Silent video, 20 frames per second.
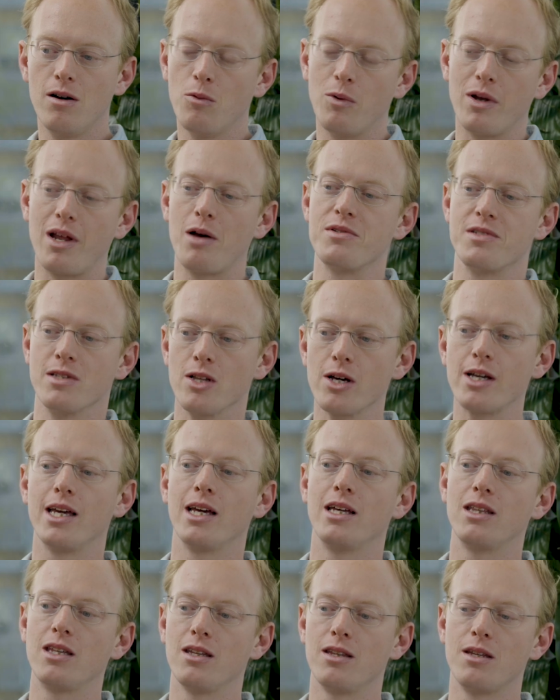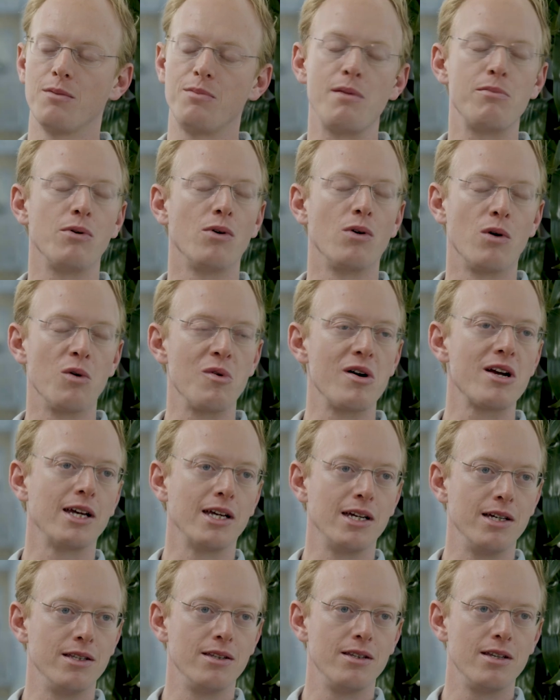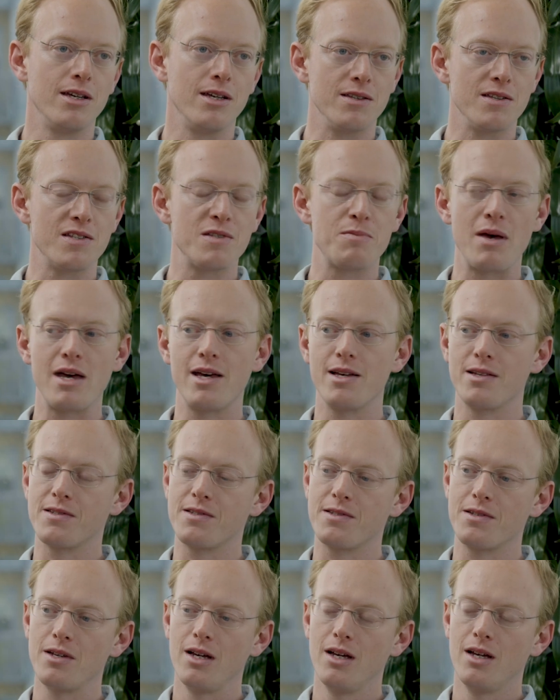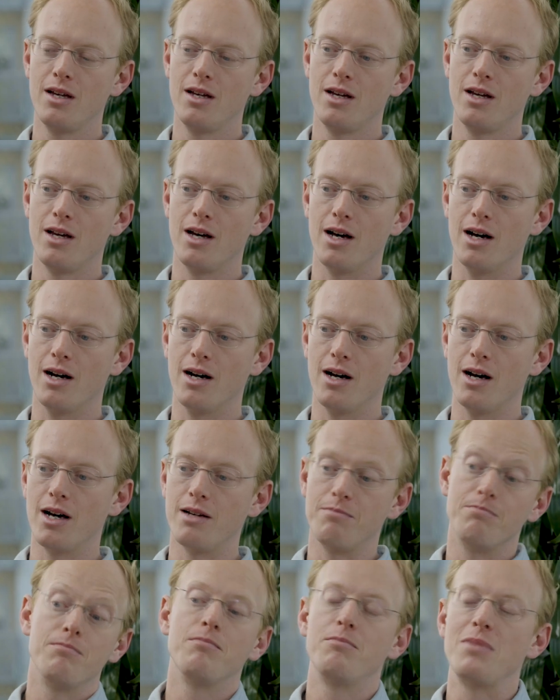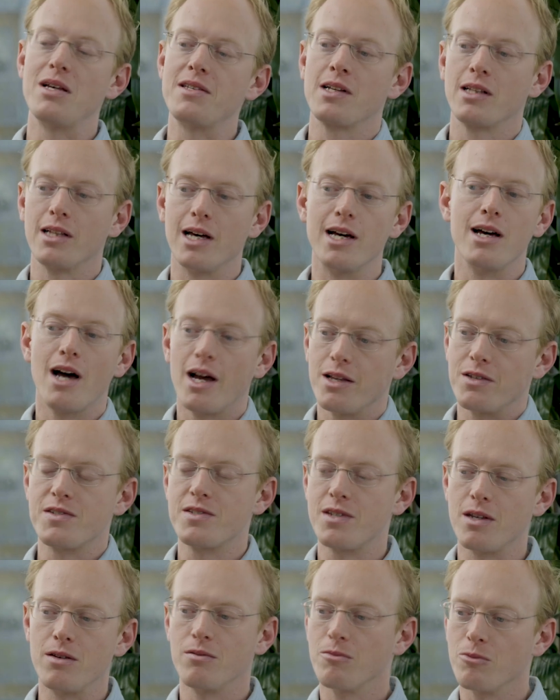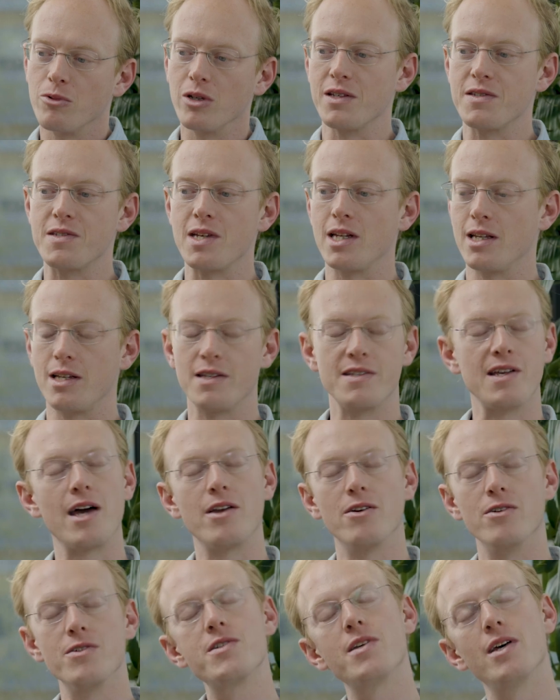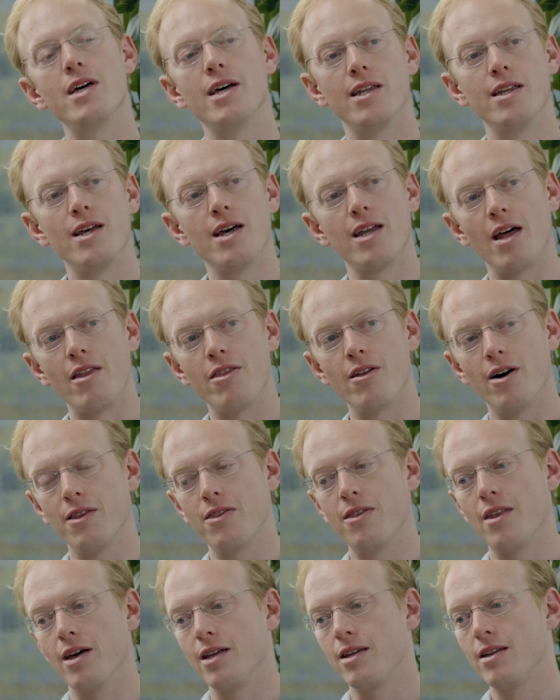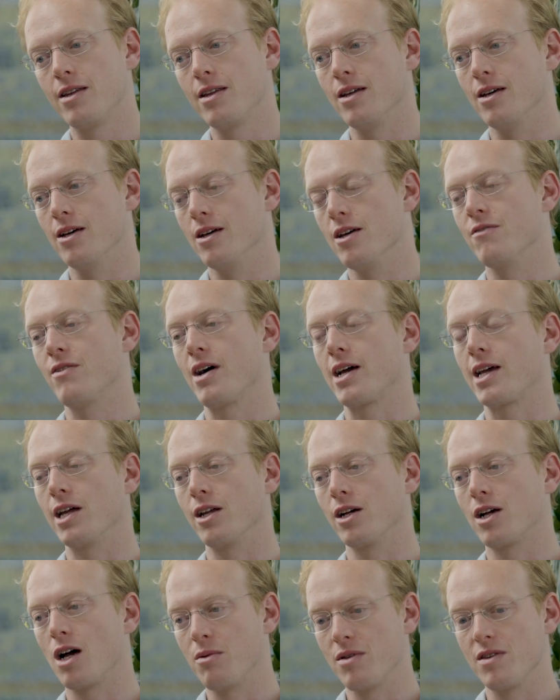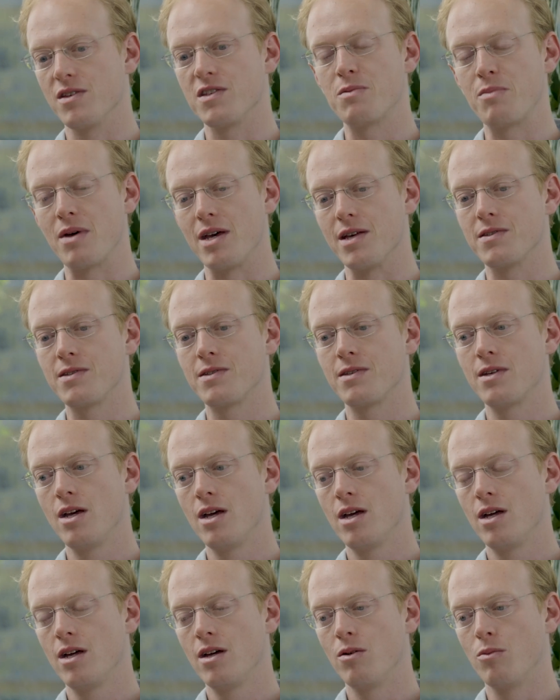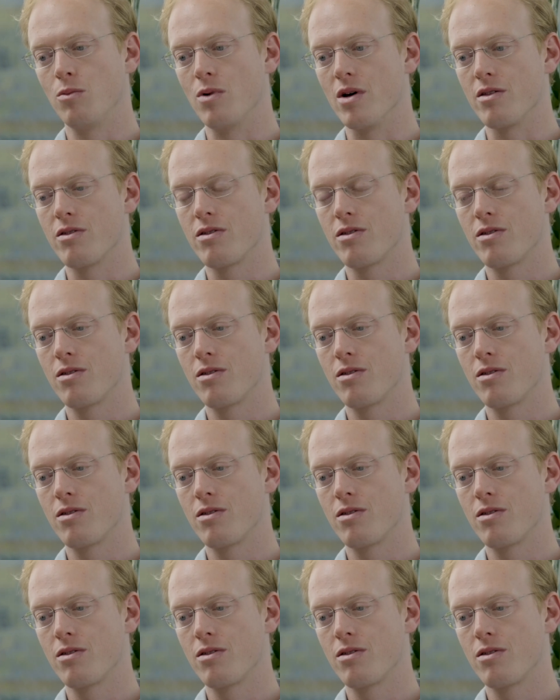when I was looking at the people who were working in the space, I just didn't really see any designers. And I thought that if I kind of come to this space with